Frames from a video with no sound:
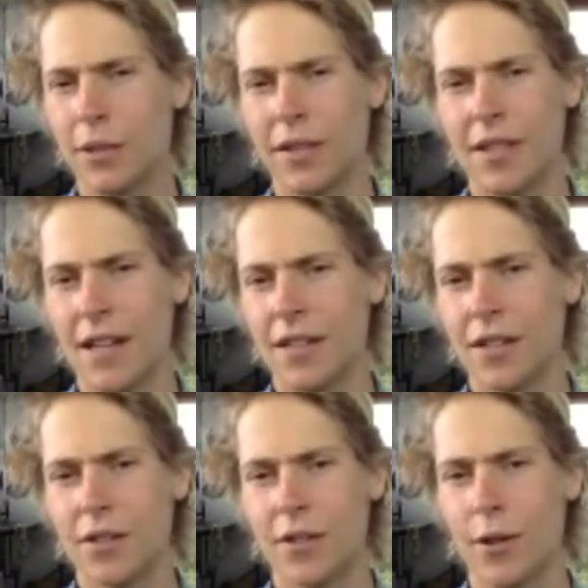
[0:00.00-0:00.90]
meal. It
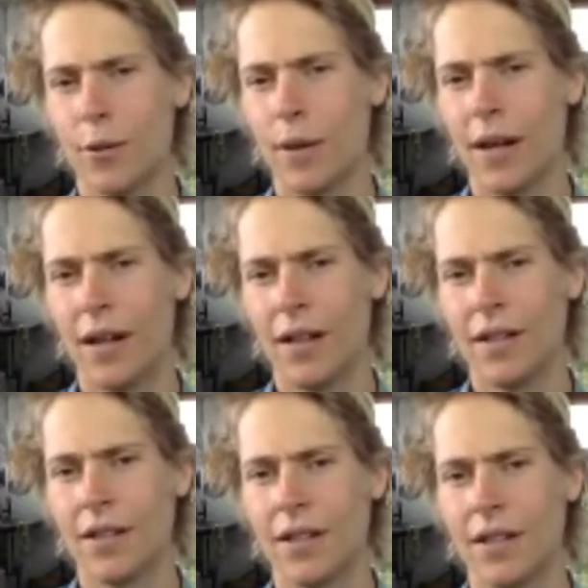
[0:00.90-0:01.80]
digests so
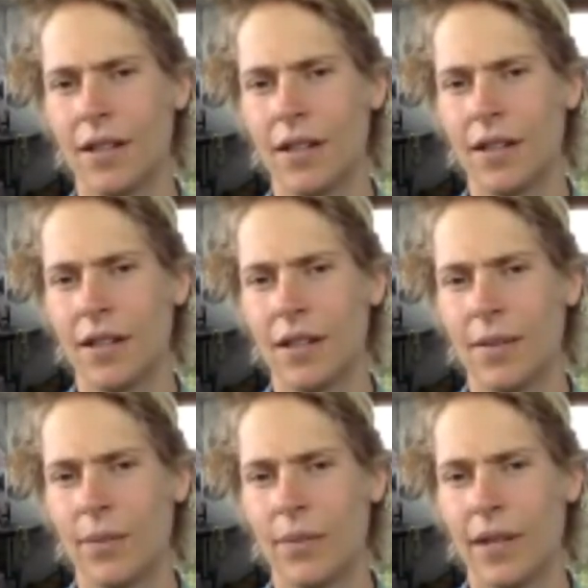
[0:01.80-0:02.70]
well,
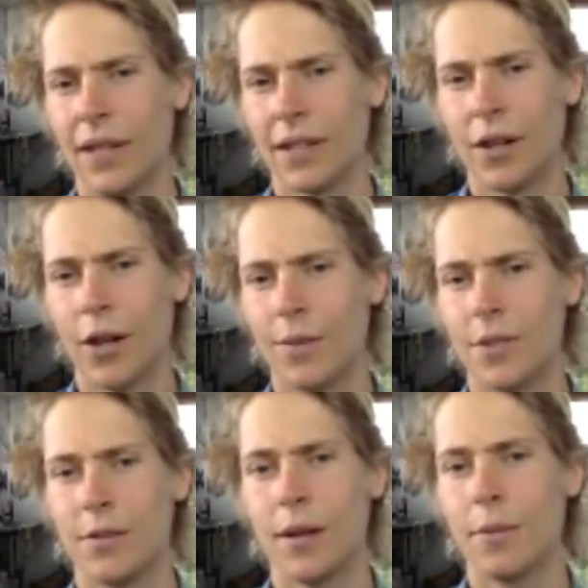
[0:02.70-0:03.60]
and it
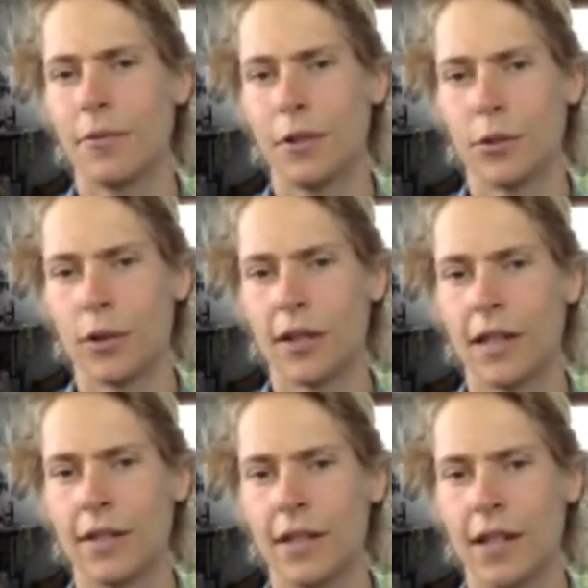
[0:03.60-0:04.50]
carbs you up for your
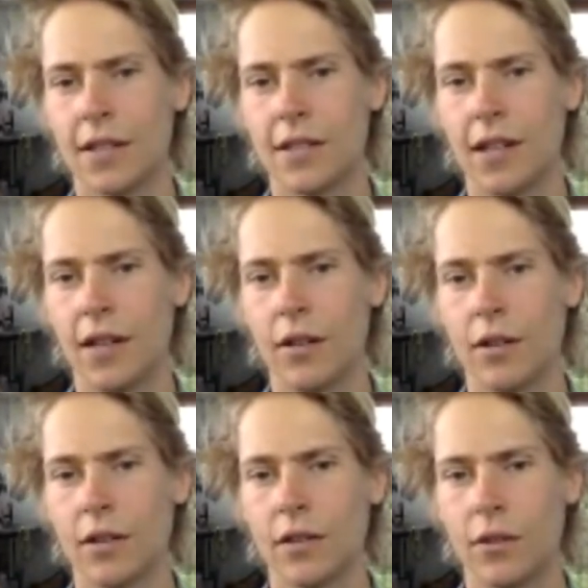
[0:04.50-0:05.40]
workout the next day
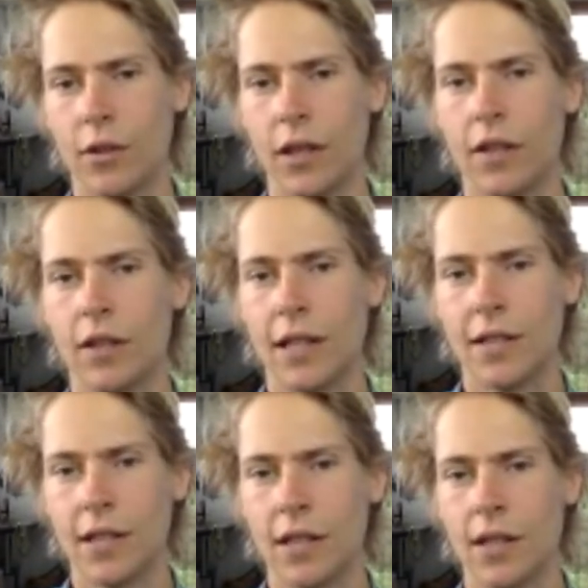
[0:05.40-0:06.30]
or later
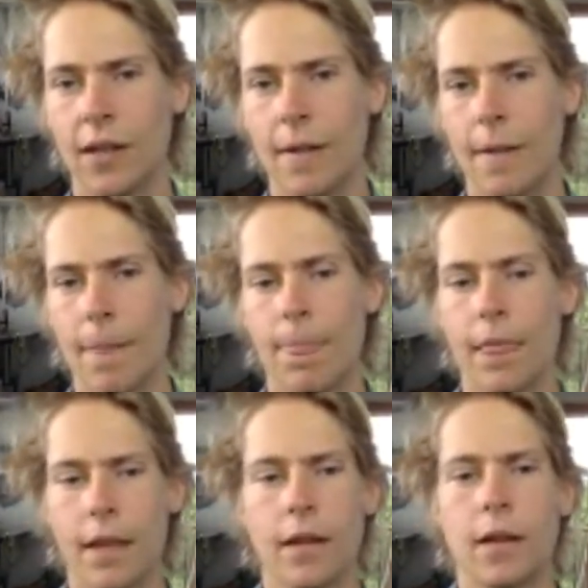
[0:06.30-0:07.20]
that day.
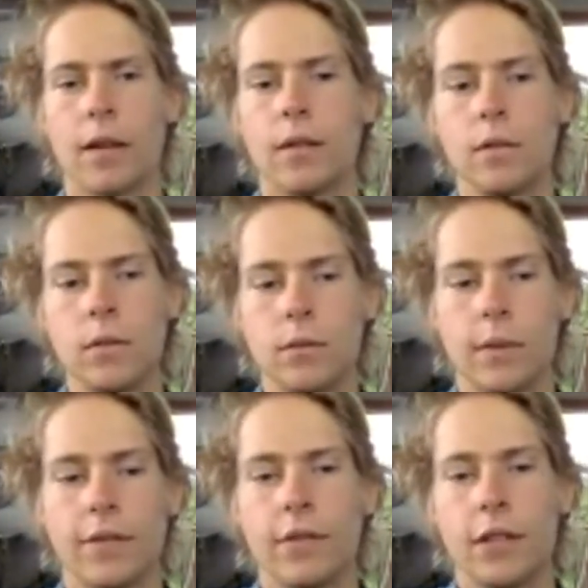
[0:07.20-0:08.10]
Ooh,
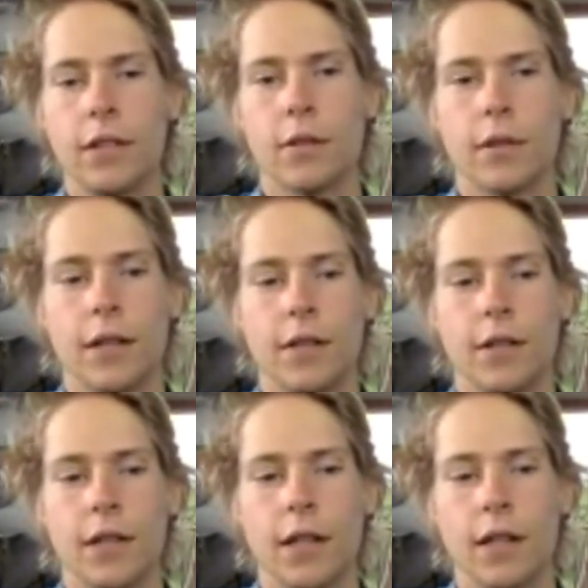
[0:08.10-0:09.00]
my video
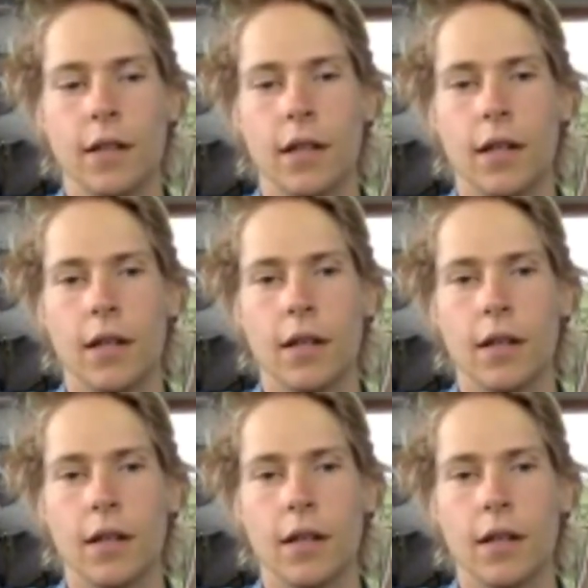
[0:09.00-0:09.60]
rendered. Hell yeah.